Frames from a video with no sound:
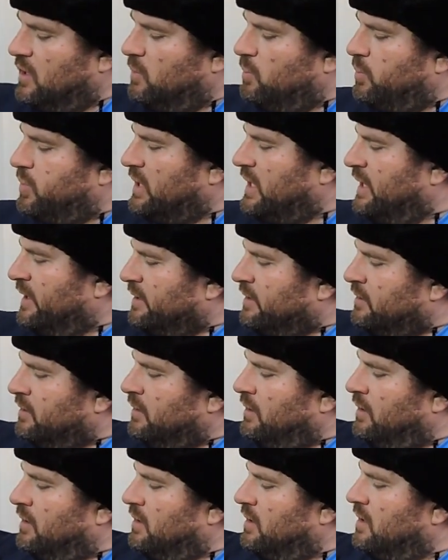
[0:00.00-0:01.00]

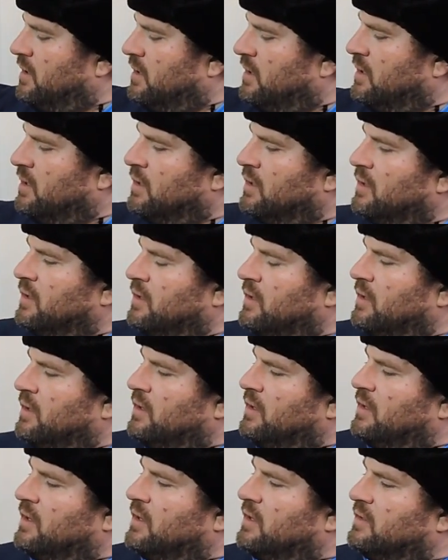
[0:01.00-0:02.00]
Blocker
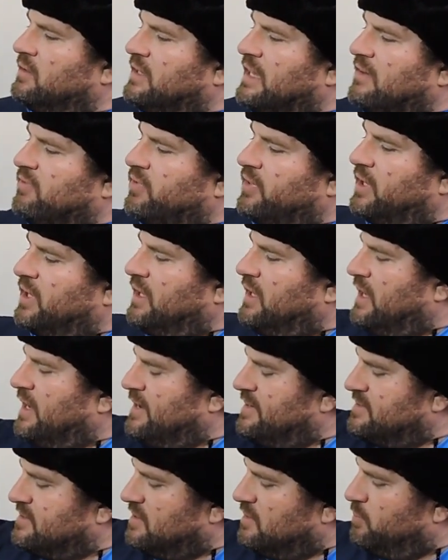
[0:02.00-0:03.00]
definitely
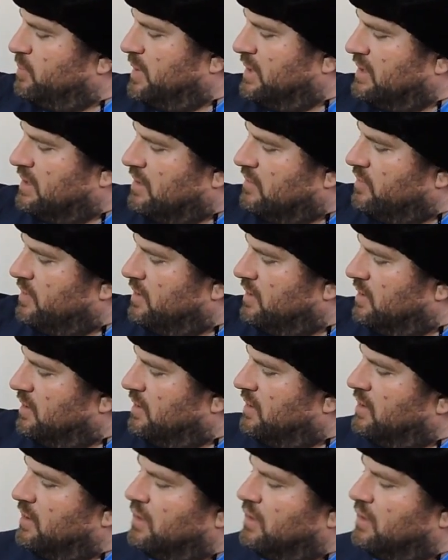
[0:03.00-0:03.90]
has a bit of a